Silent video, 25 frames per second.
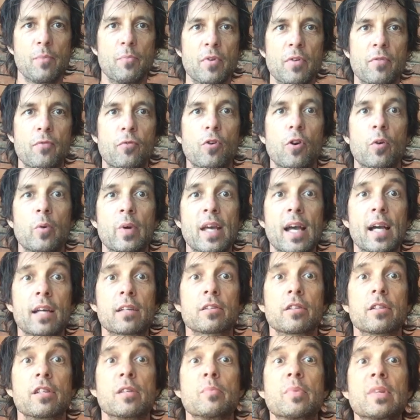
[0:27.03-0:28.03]
before we
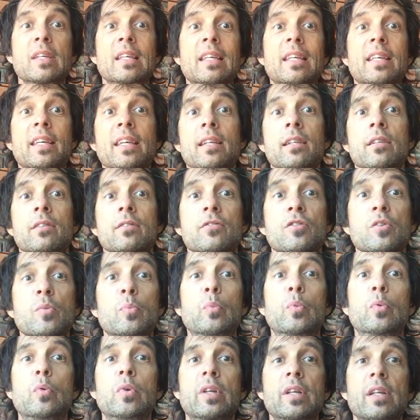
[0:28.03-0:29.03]
actually begin to
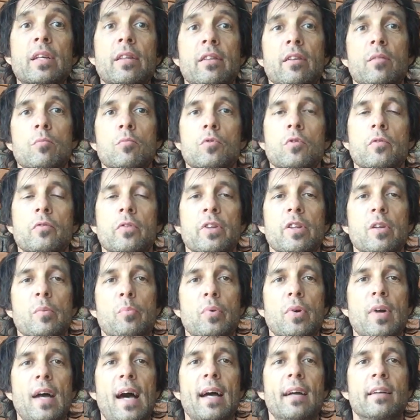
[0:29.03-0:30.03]
breathe and move in the
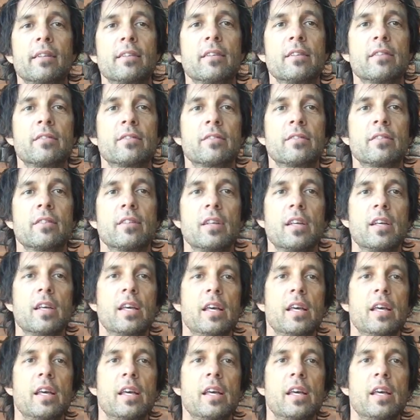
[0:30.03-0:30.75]
practice.